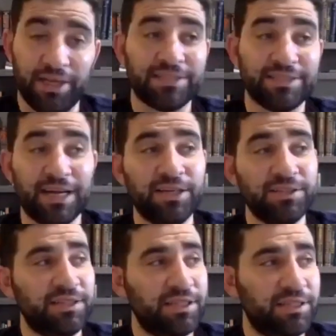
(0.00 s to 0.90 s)
like it's not good
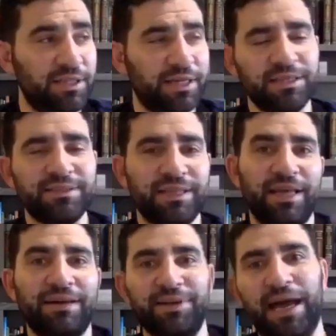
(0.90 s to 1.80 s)
to eat like let's say
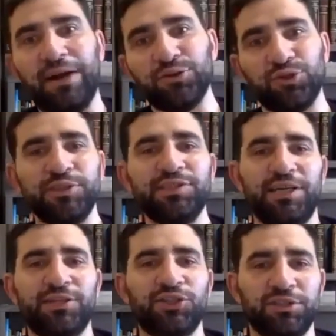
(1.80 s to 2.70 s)
they have an outdoor
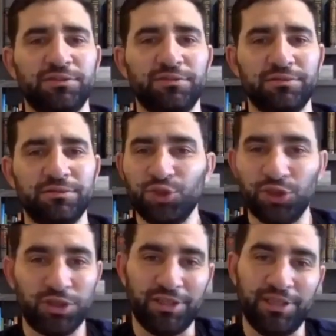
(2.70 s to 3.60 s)
section you
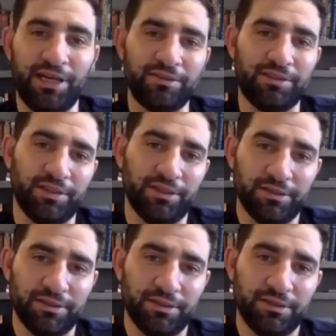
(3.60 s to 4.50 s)
shouldn't eat out there.
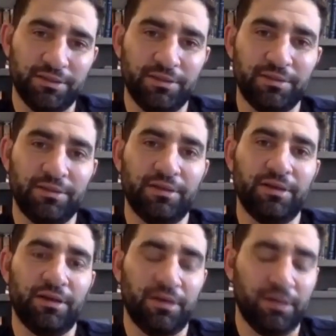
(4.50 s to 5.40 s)
Yeah.
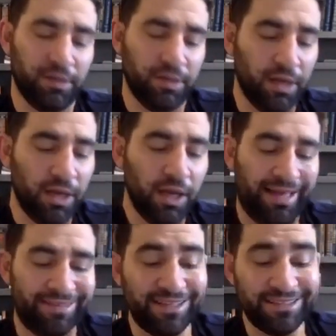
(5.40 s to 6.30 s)
Uh-huh.
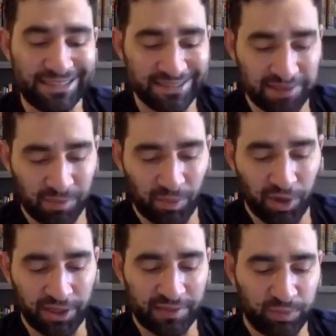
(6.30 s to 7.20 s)
And then it says the
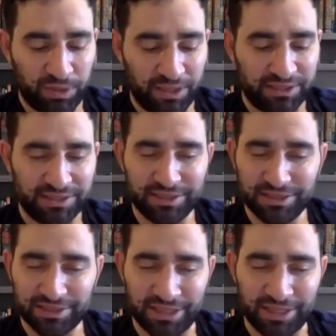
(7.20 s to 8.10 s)
marketplace. Is
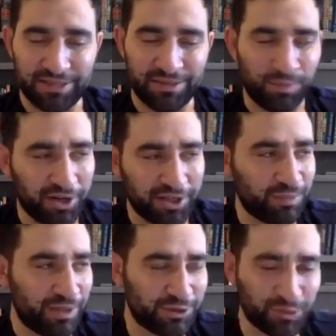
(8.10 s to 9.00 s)
this like a
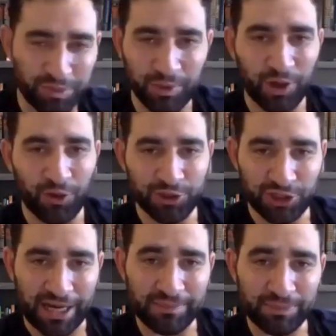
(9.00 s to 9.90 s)
marketplace where people go and
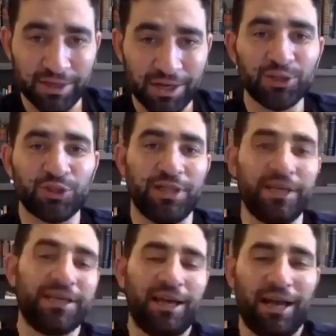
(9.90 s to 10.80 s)
shop? So
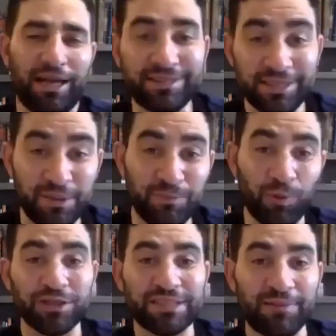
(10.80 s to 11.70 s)
like I see
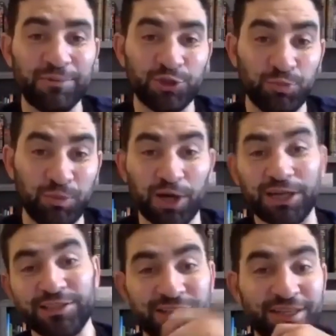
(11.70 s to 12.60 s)
people all the time in
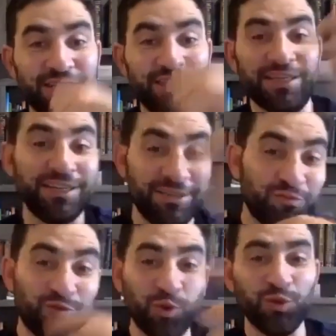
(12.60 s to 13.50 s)
supermarkets, they're like
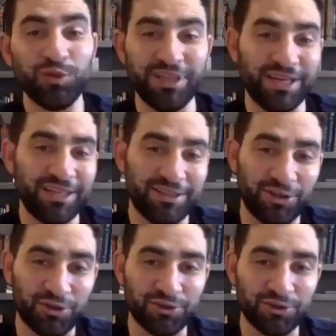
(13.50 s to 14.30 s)
eating food, like you